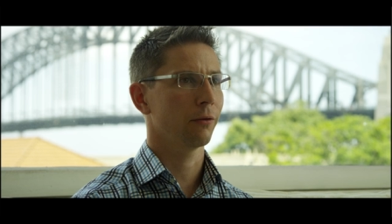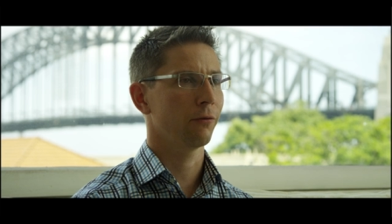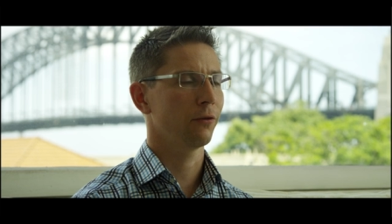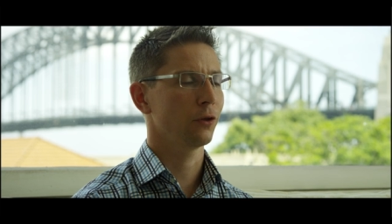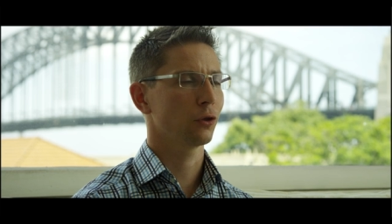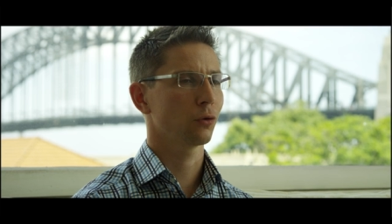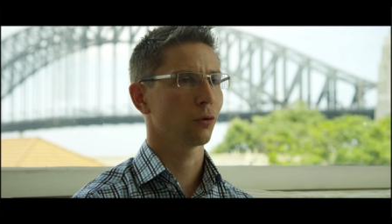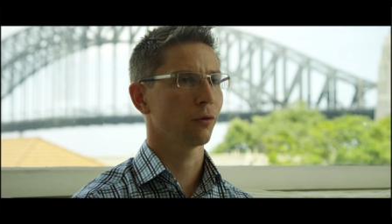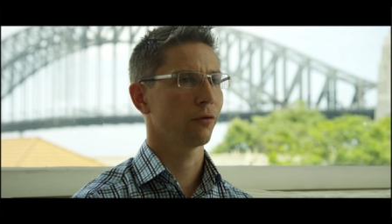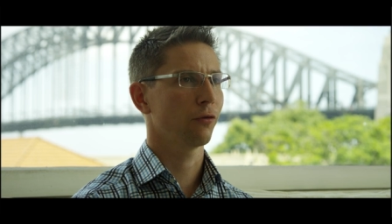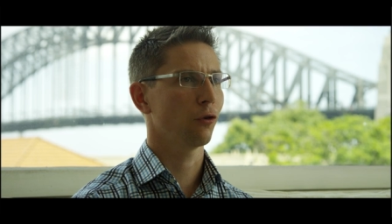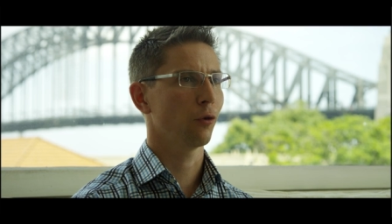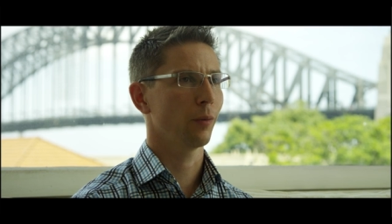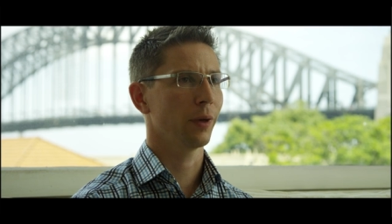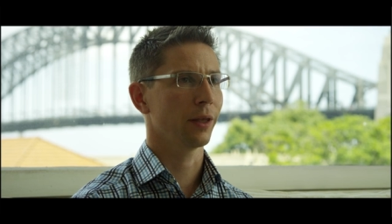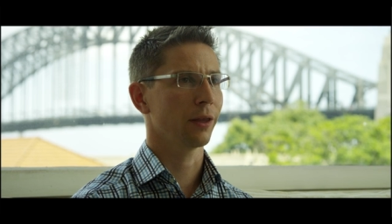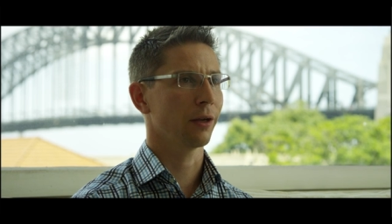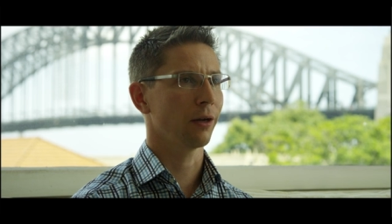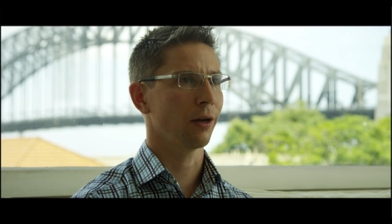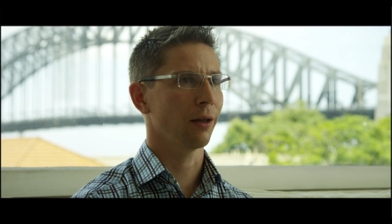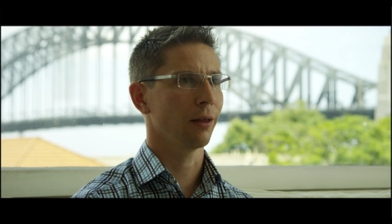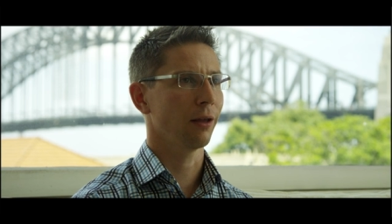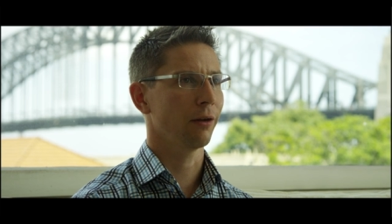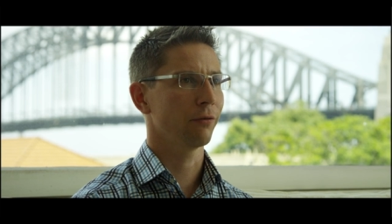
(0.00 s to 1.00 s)
a visual format
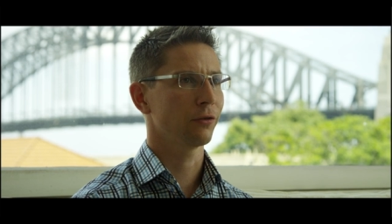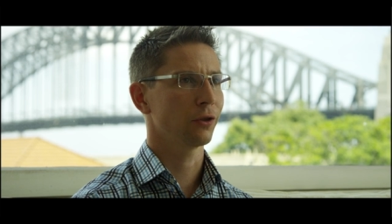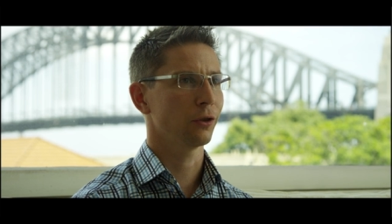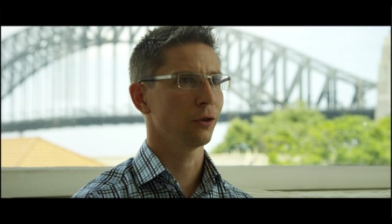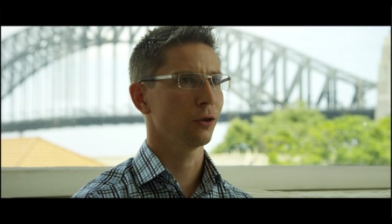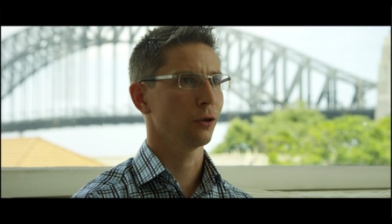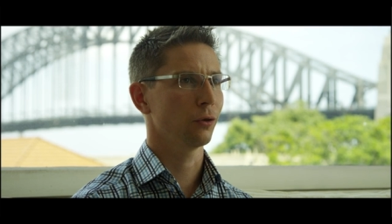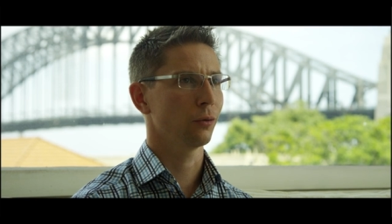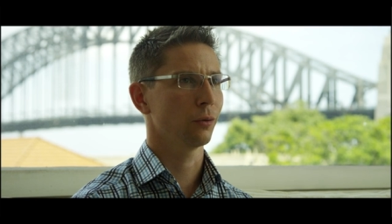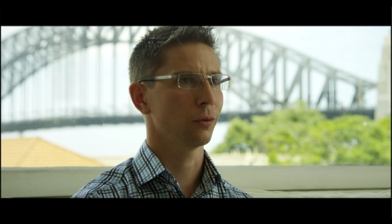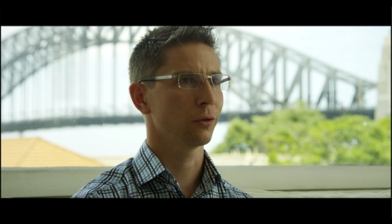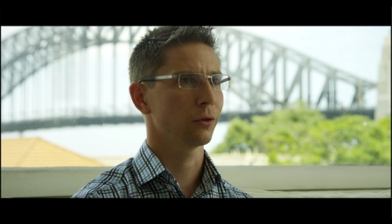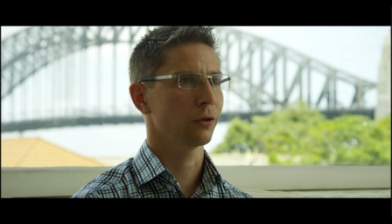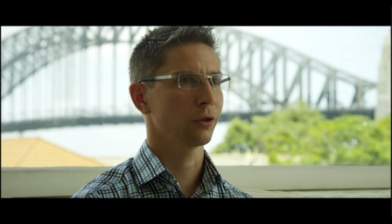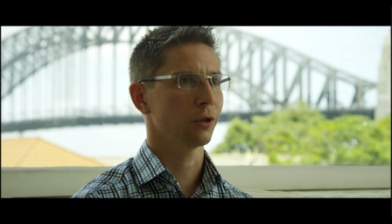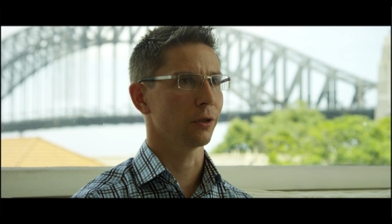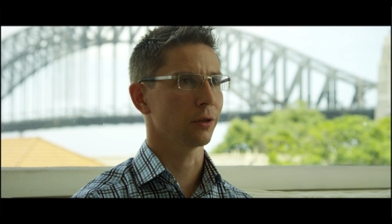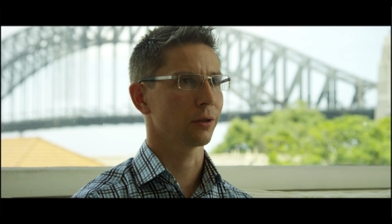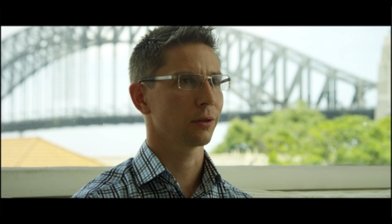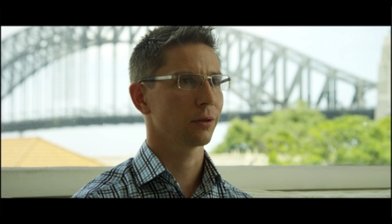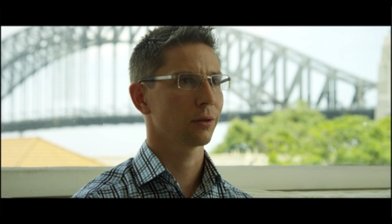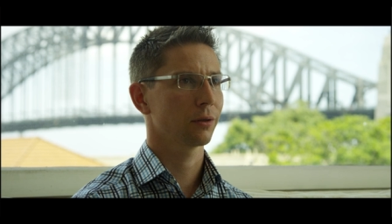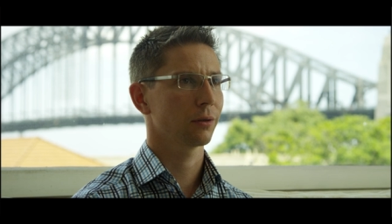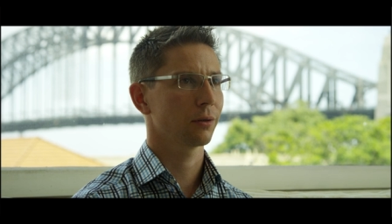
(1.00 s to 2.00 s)
that I love to do was
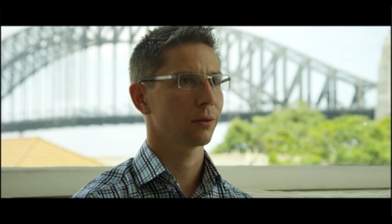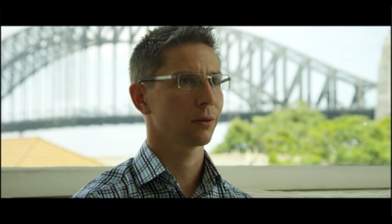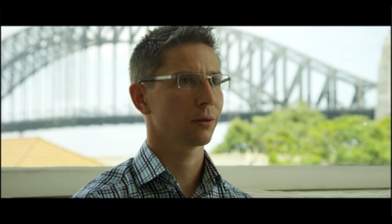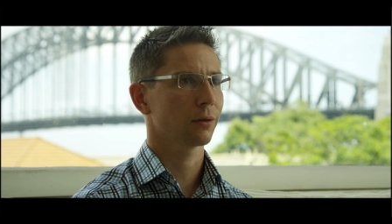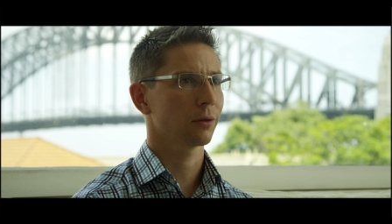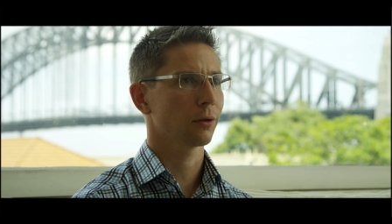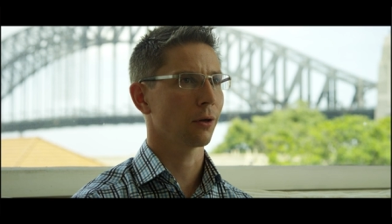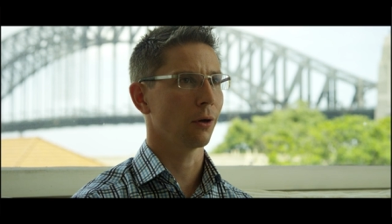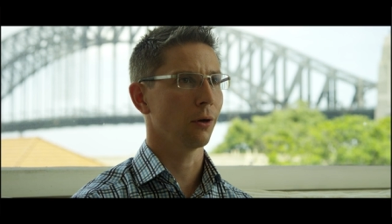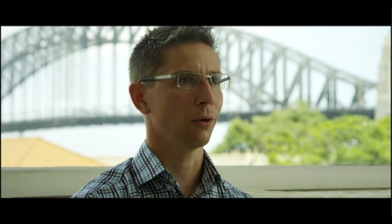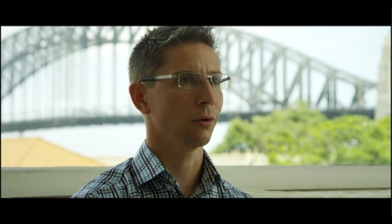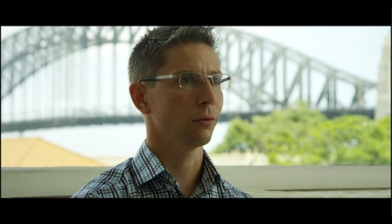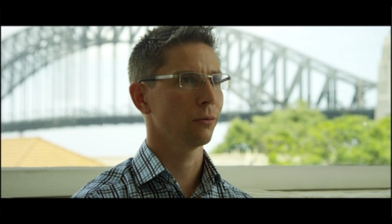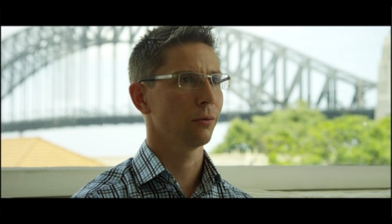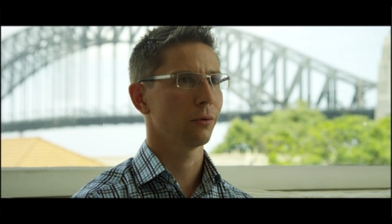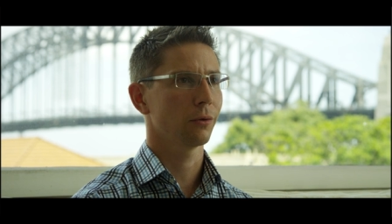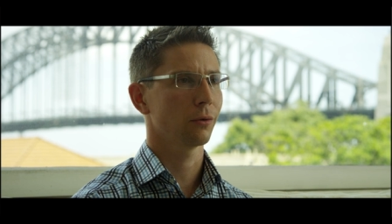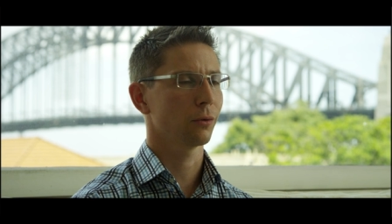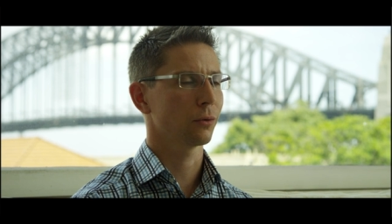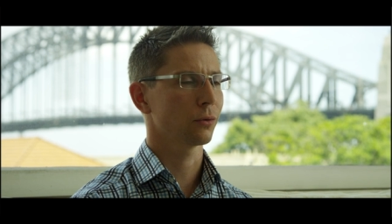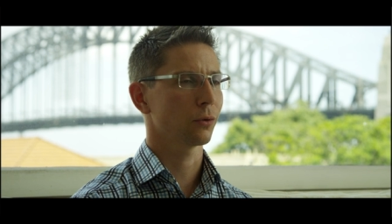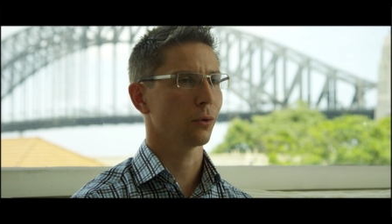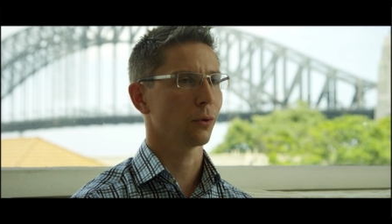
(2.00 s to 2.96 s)
just gold. It was